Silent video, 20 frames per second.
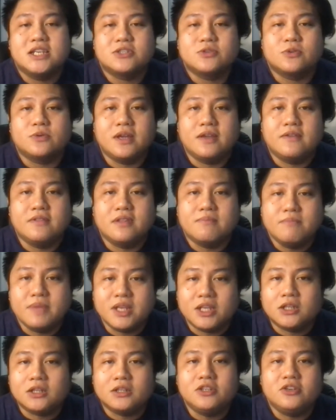So in the
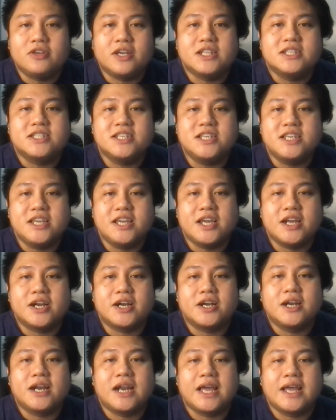middle, you can see
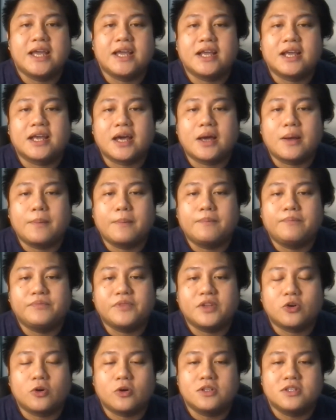here like
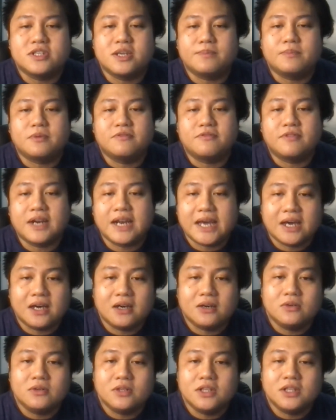concept of
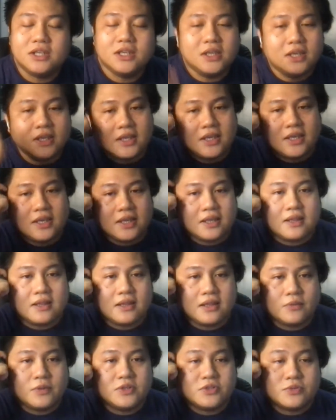cloud,
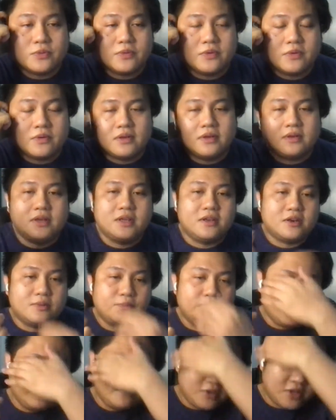which in
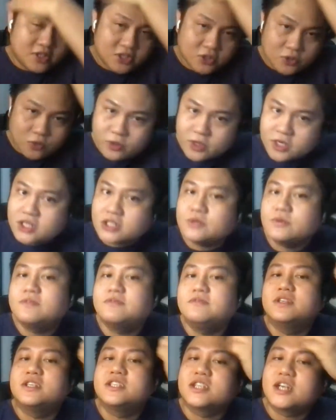our previous course
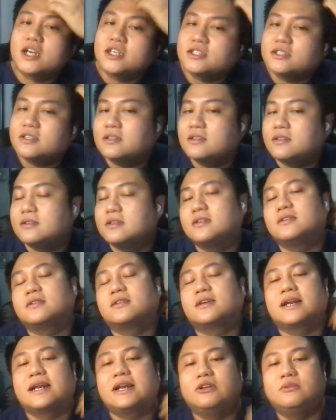we've discussed
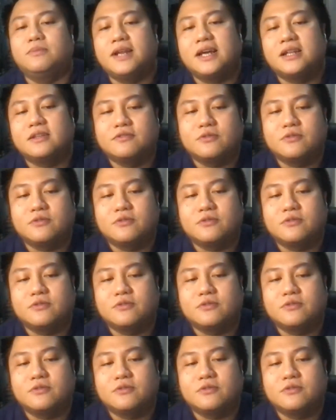the cloud